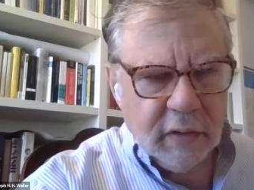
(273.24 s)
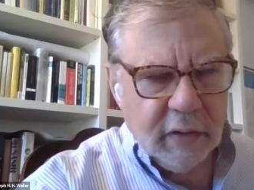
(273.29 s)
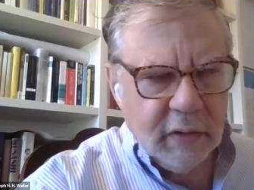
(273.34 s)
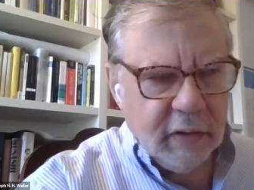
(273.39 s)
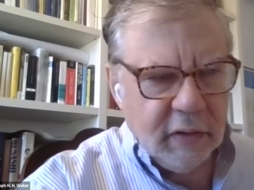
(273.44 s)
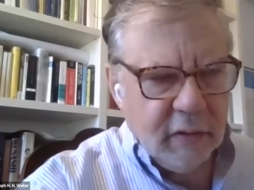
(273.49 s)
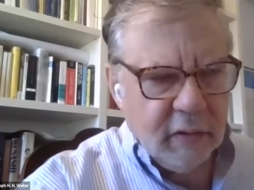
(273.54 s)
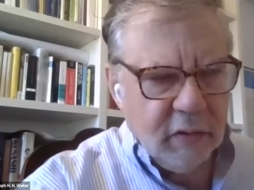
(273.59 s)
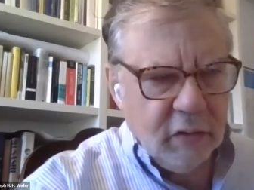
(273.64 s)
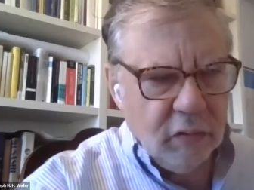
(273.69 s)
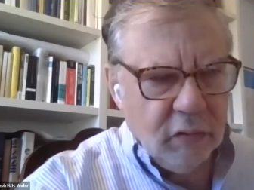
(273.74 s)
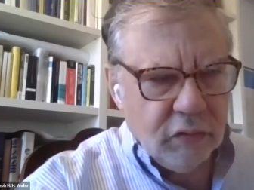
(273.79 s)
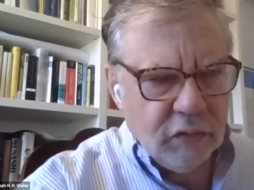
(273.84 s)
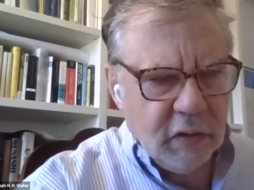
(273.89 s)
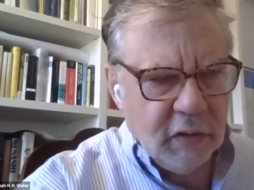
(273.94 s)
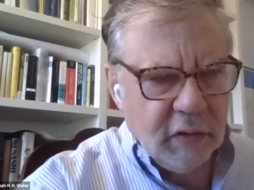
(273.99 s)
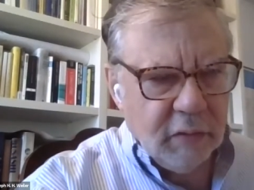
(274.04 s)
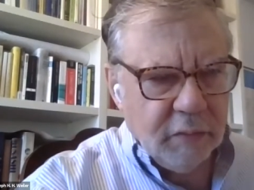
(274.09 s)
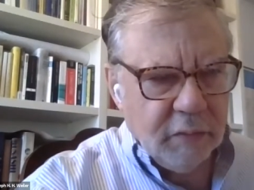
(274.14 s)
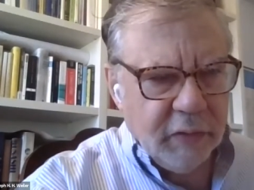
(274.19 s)
And
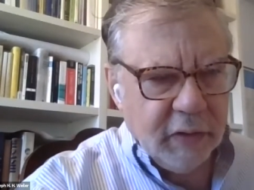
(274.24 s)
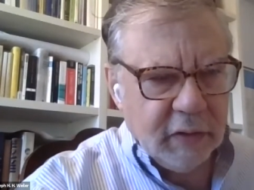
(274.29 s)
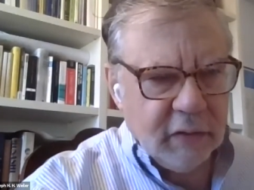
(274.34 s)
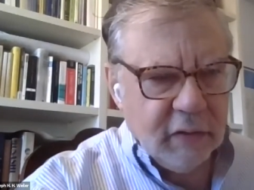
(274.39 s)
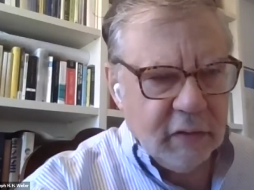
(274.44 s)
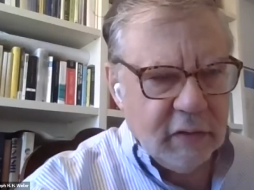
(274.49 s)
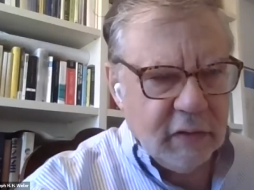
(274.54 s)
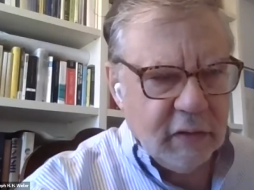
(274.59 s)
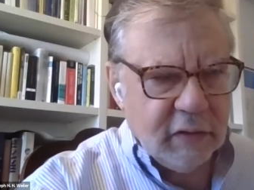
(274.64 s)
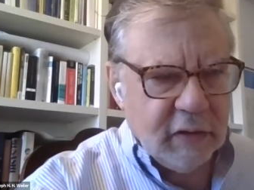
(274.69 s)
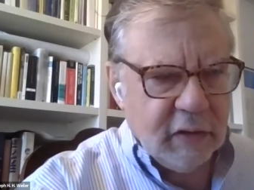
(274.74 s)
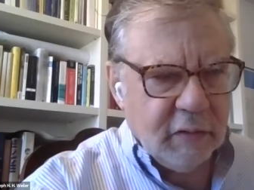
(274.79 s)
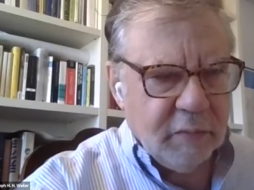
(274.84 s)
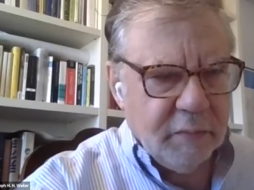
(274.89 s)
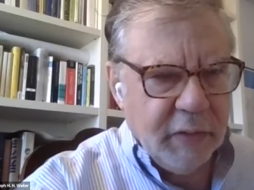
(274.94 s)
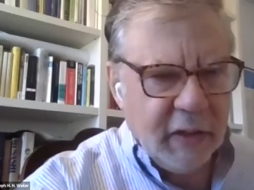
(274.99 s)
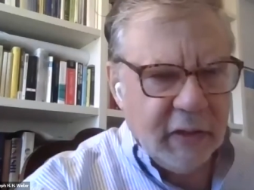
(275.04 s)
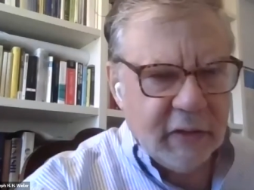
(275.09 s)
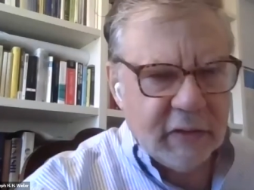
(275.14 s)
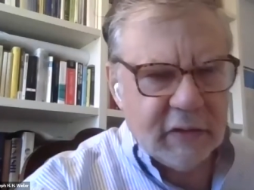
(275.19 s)
usually the practice is
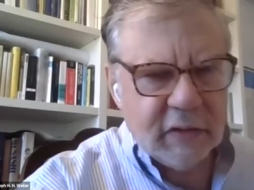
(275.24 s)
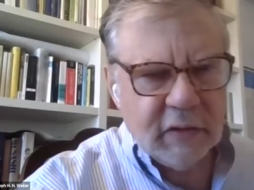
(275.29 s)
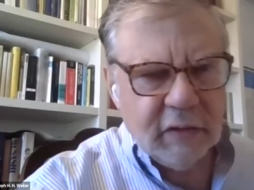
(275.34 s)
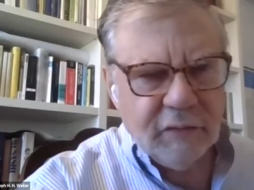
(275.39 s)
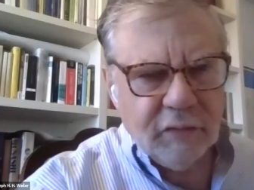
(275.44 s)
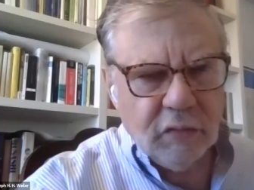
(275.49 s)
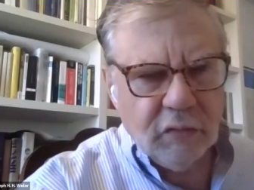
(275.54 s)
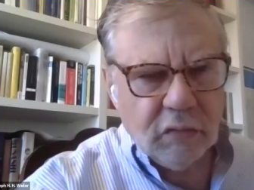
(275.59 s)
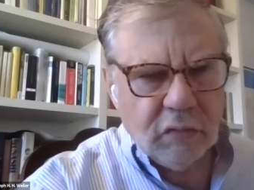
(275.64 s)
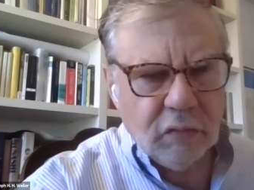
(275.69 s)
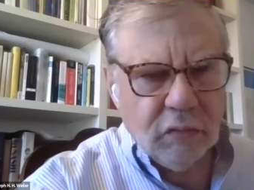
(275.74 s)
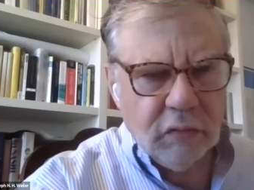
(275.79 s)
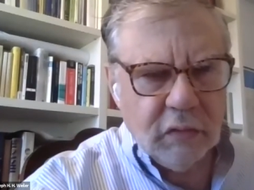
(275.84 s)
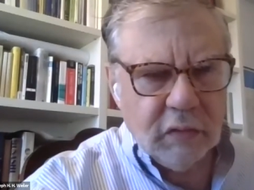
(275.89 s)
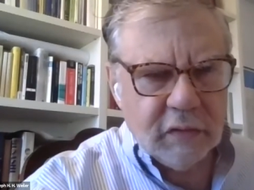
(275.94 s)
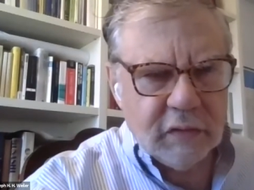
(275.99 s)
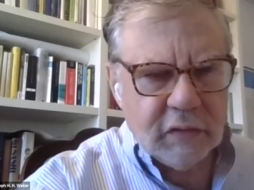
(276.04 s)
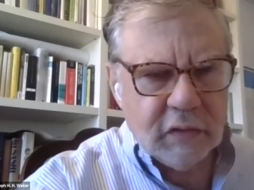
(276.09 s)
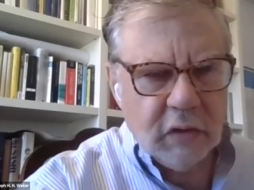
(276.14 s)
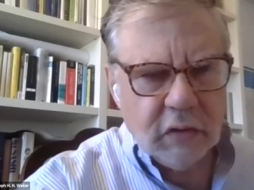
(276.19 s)
at best if your
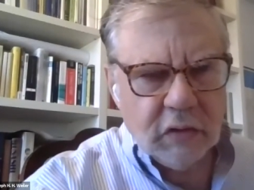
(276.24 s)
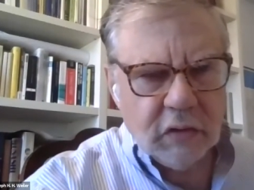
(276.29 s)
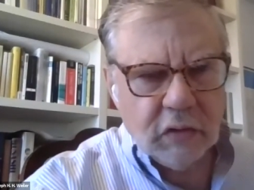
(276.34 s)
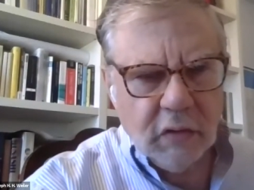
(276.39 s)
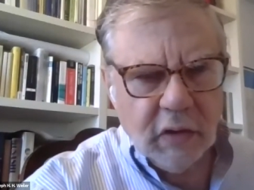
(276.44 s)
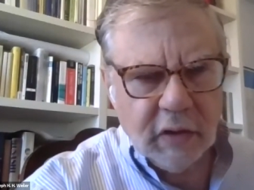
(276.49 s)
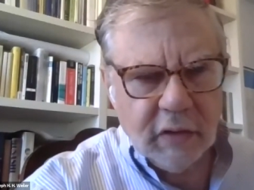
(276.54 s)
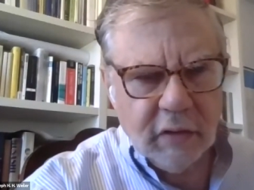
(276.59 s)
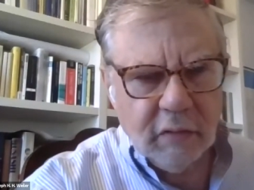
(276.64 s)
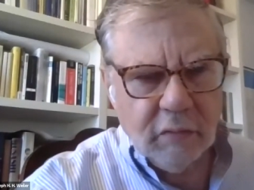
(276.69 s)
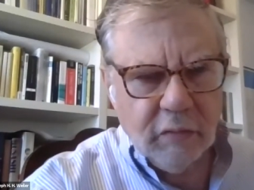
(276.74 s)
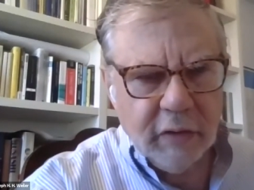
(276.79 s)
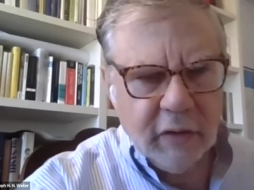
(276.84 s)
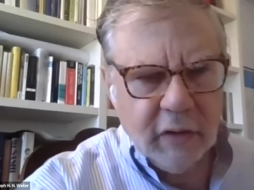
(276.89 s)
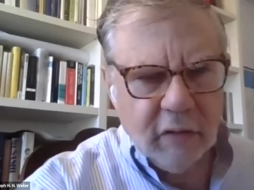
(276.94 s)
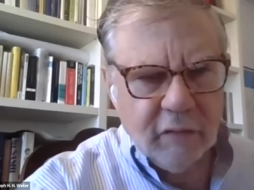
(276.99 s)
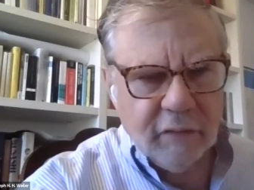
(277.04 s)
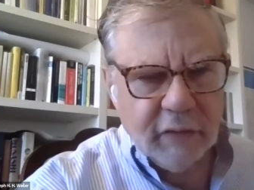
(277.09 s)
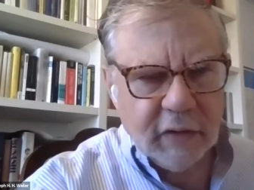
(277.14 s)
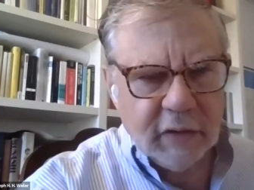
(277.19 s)
Google search or other
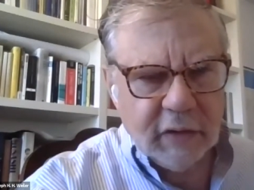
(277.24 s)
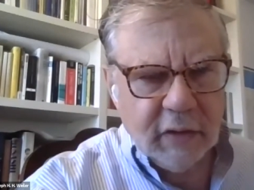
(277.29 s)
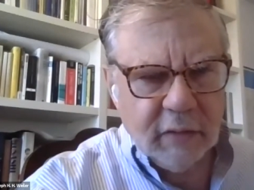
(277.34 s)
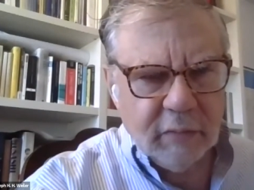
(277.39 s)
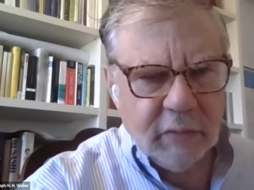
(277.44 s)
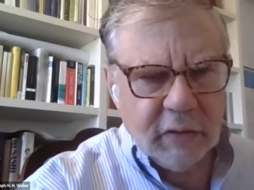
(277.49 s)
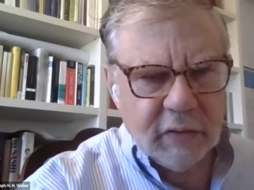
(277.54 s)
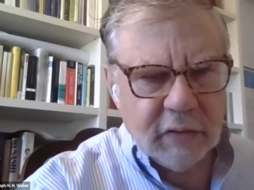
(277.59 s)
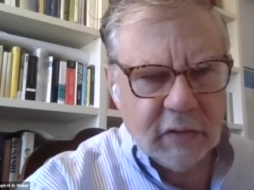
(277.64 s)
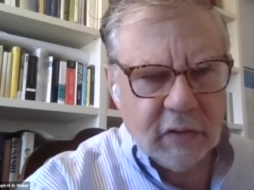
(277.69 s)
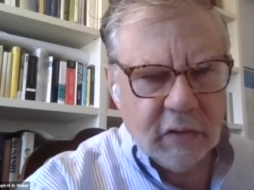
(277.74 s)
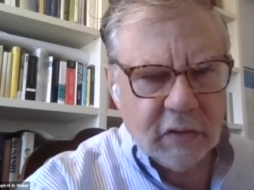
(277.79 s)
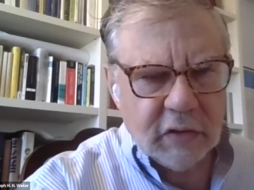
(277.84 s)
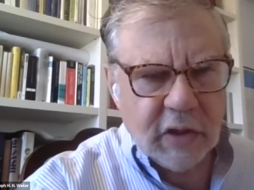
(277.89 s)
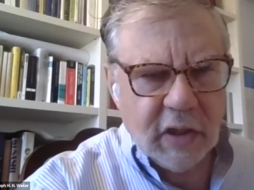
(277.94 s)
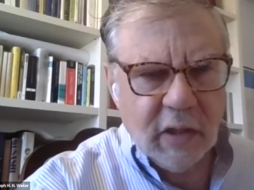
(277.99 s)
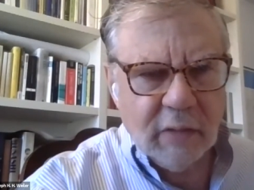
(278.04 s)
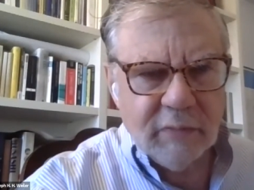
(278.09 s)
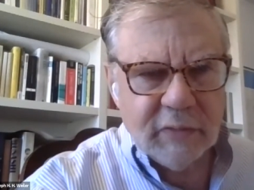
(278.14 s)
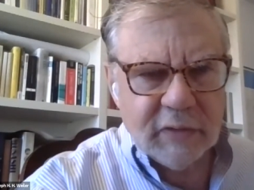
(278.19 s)
way of academic search
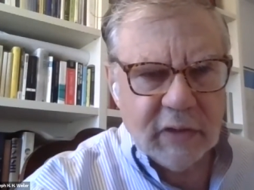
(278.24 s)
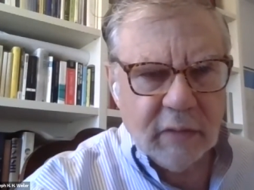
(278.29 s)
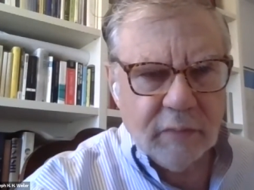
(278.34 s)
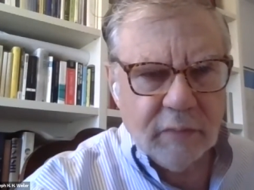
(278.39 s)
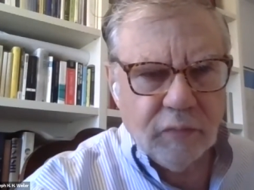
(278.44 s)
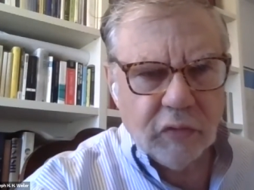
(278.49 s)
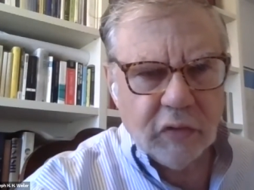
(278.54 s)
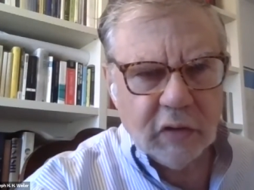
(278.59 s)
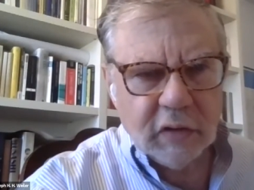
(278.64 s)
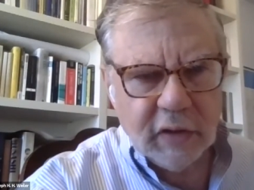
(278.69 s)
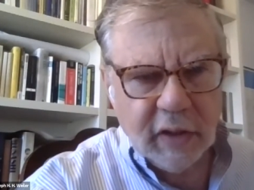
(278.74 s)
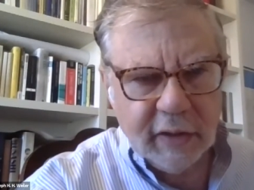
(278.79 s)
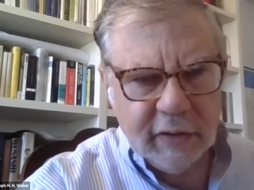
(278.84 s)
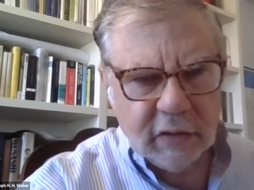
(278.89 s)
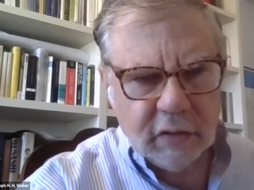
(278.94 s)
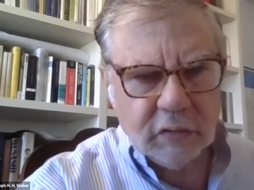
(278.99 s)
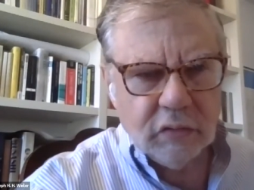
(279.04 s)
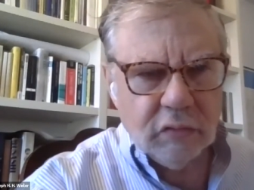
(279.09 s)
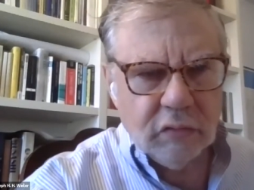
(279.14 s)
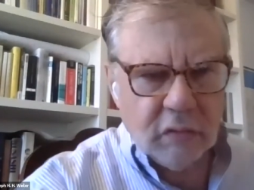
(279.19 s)
comes up with a
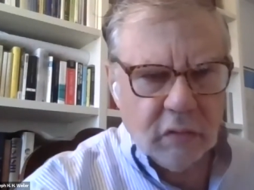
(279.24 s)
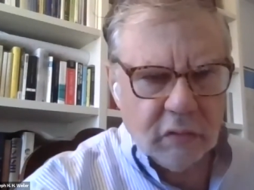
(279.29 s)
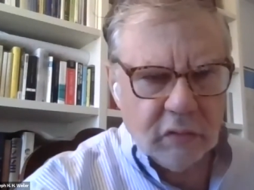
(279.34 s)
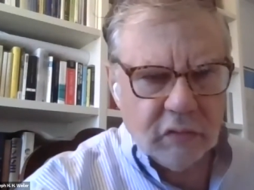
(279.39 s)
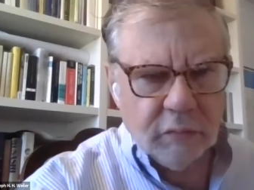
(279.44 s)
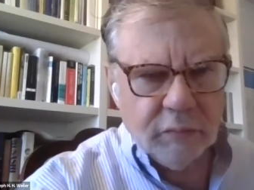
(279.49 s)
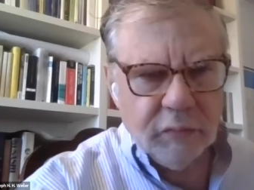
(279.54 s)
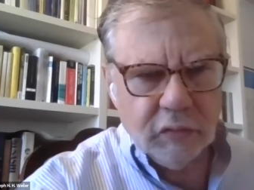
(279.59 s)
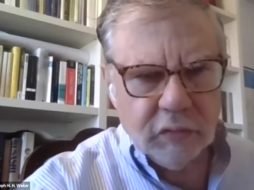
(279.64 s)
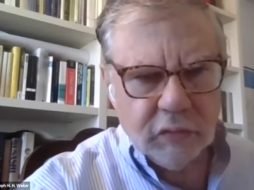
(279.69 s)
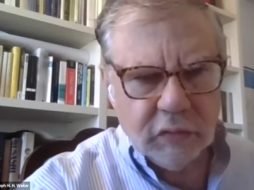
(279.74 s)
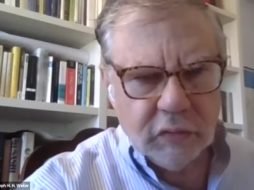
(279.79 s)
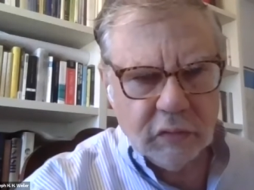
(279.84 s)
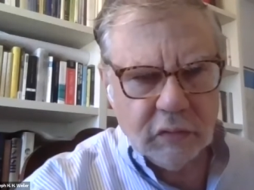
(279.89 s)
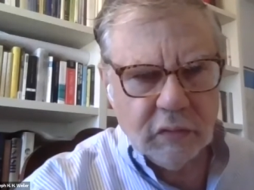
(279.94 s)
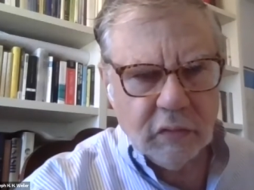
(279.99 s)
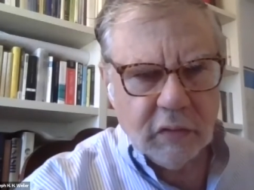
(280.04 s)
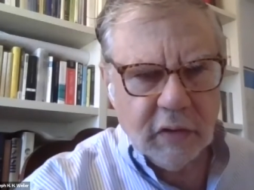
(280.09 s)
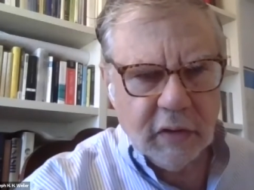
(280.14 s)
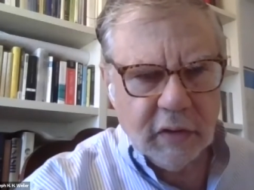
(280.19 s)
title to a contribution
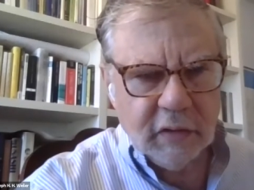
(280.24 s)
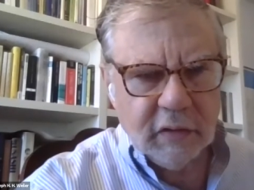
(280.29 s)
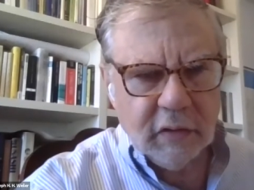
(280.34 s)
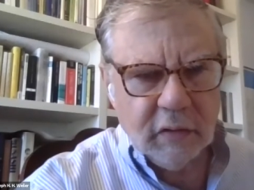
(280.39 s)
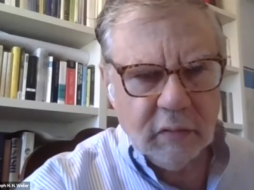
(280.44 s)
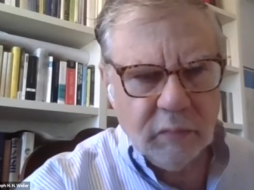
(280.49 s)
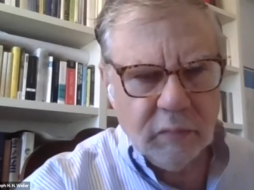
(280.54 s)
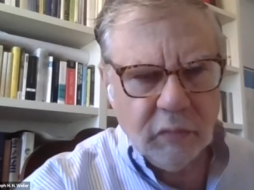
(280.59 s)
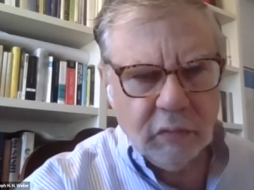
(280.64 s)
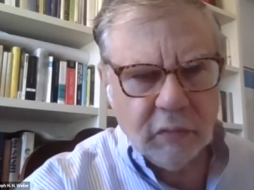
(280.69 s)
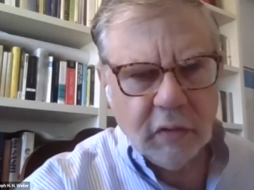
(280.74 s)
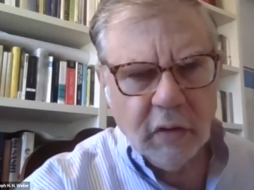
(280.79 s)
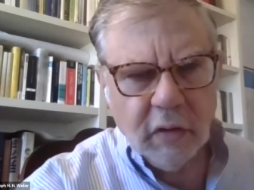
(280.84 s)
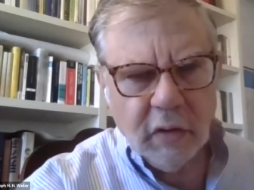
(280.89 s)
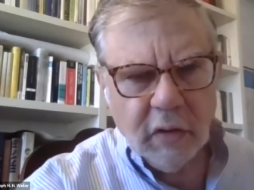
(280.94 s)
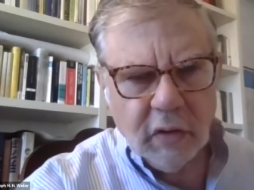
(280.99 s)
to the edited book,